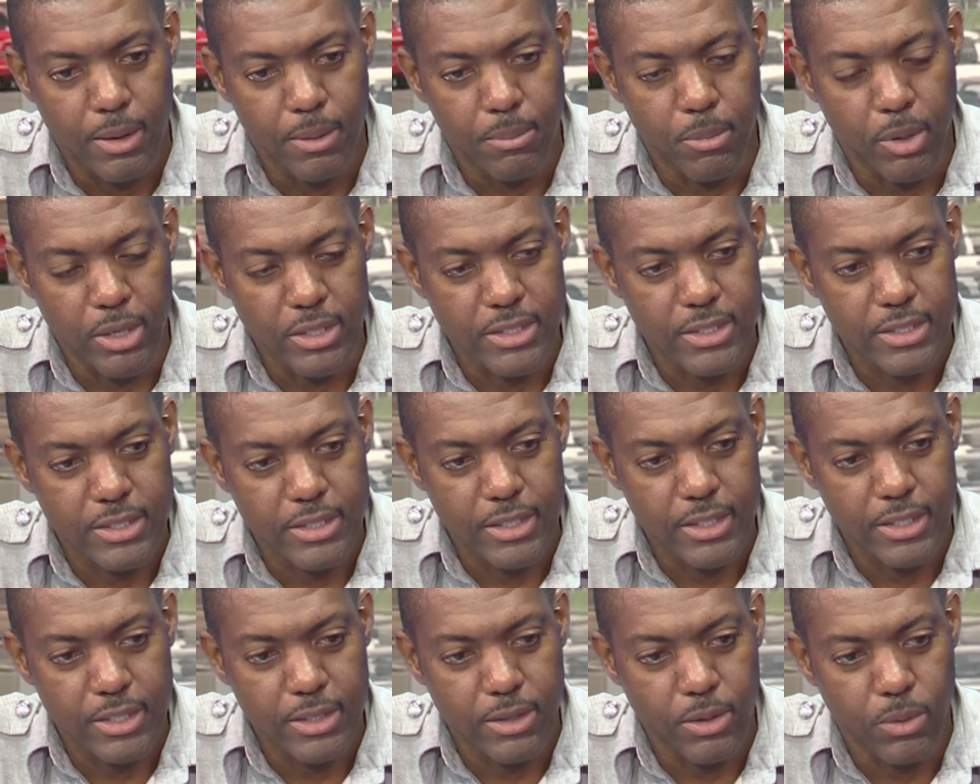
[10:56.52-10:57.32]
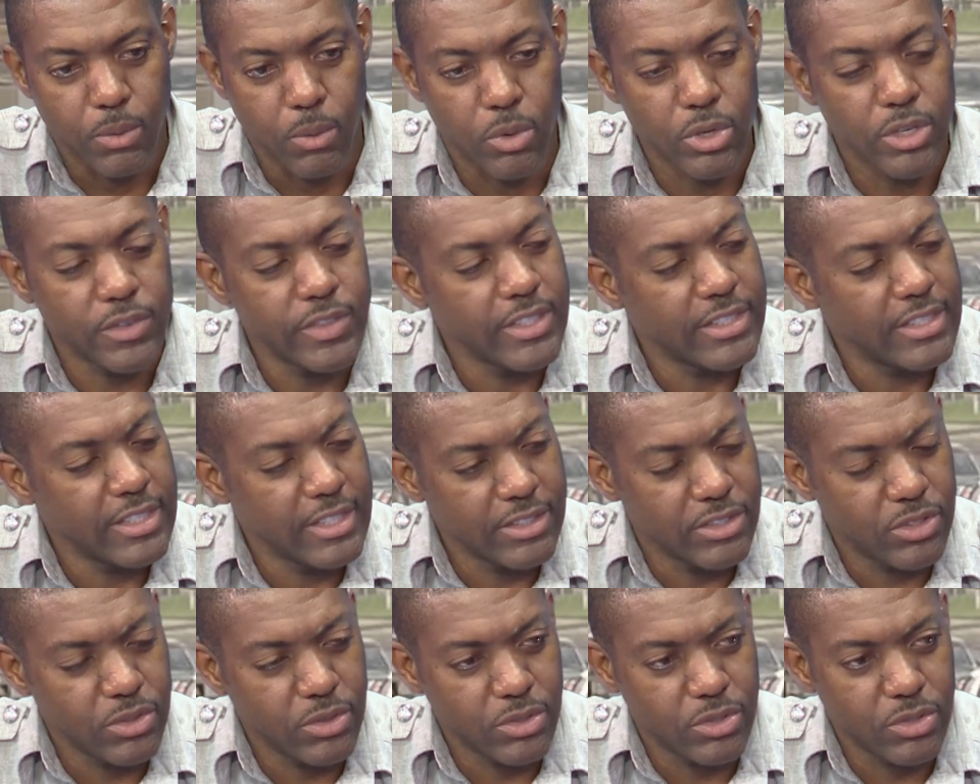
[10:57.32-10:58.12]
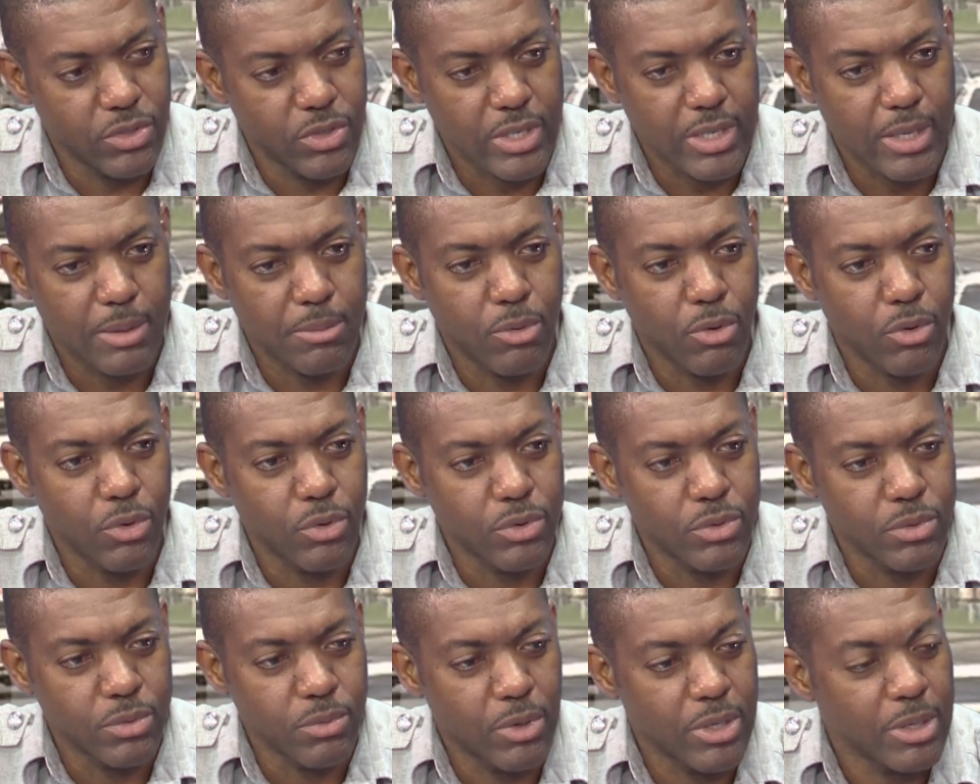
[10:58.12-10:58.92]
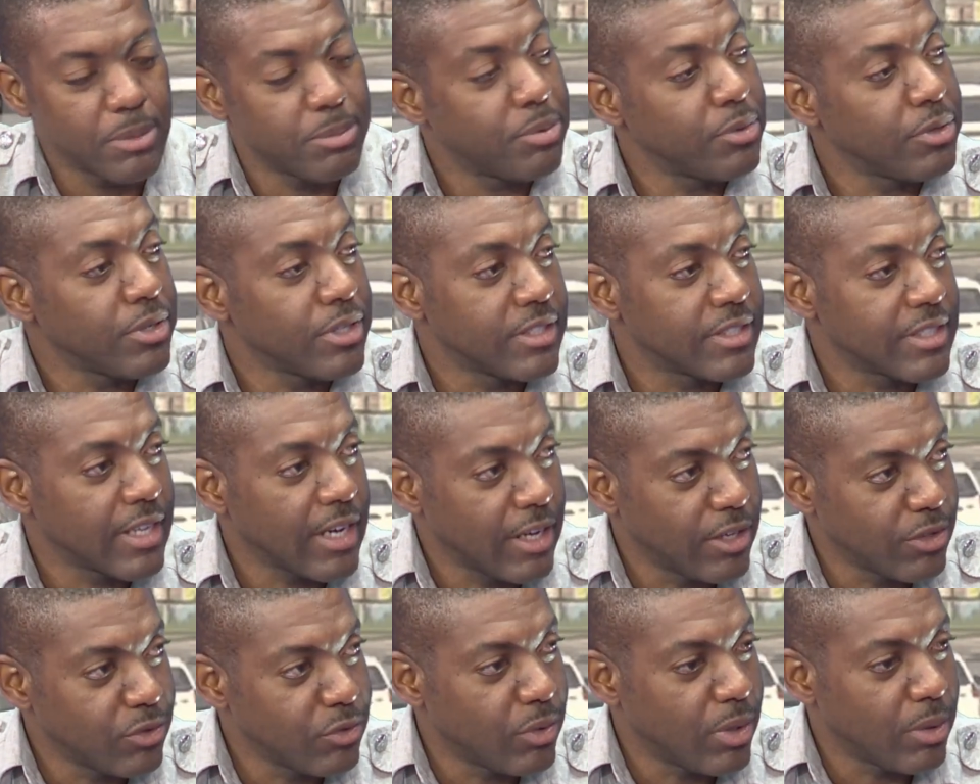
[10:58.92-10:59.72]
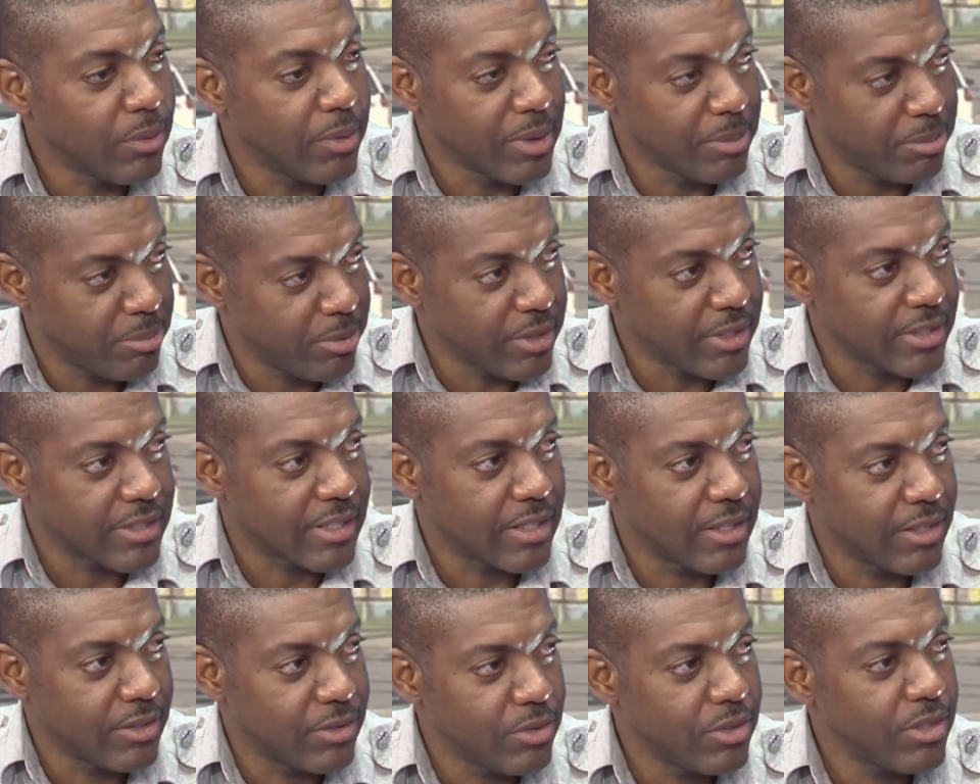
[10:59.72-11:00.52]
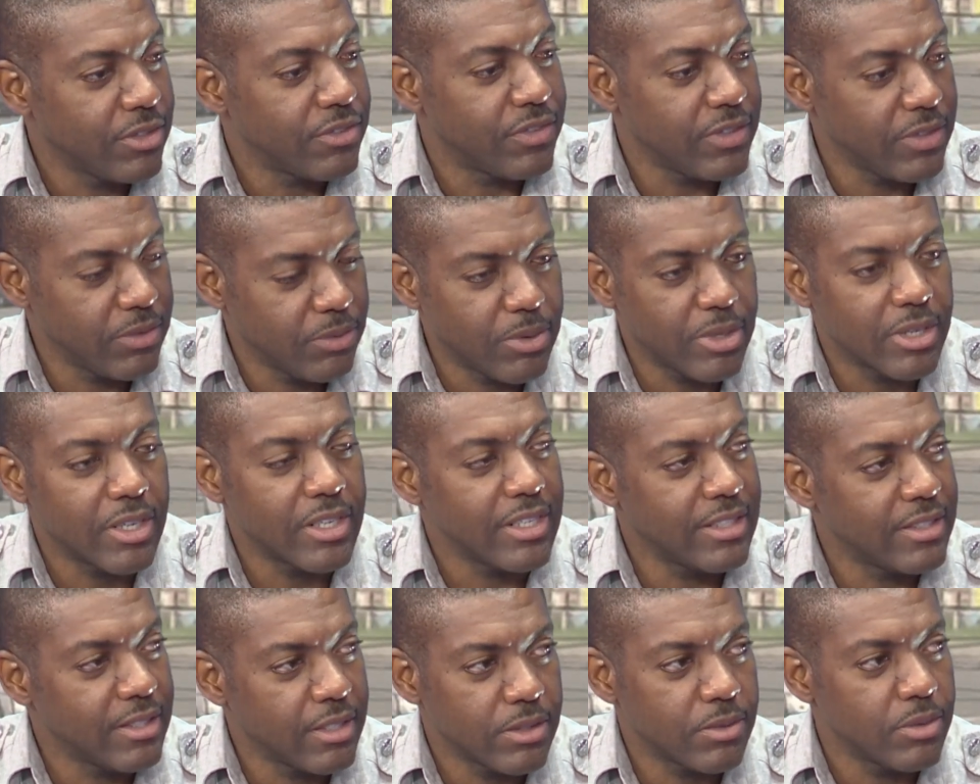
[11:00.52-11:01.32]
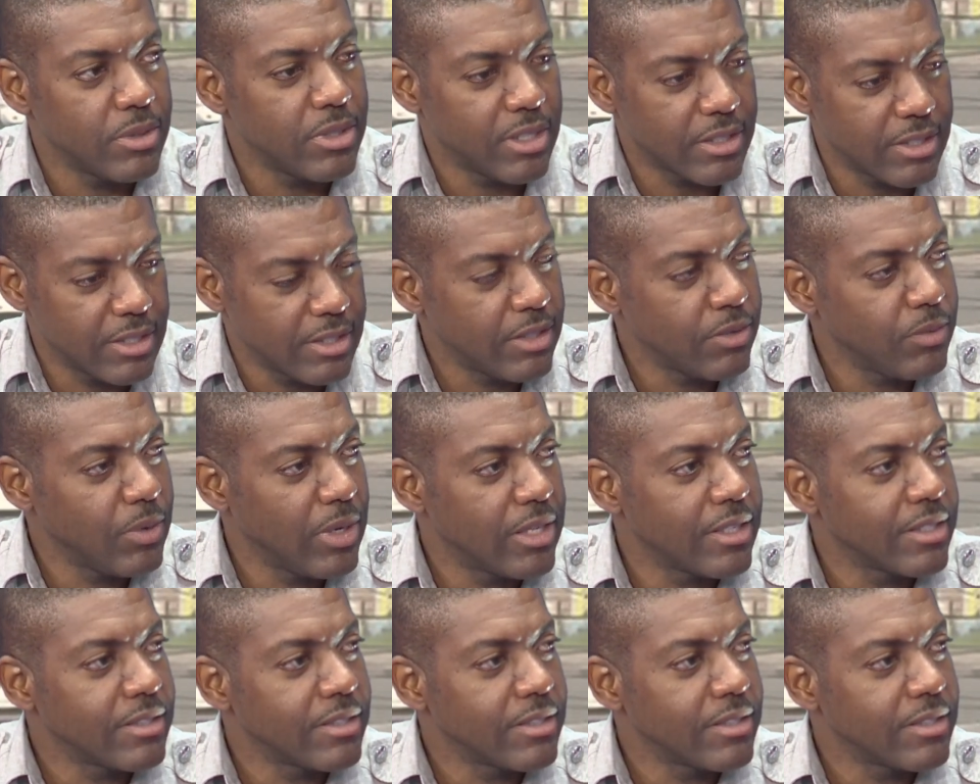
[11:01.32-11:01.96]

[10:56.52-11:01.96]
But one of the things you talk about, what the police can do and what the police cannot do, if one of the things, we are